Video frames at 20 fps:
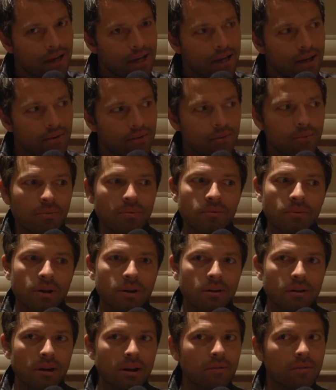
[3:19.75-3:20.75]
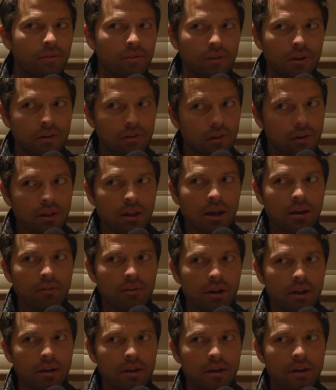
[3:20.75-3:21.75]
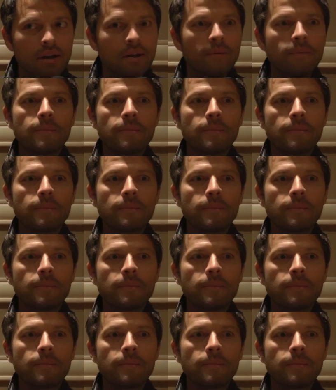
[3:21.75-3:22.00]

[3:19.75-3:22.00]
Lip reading: and we're going to have a season 11.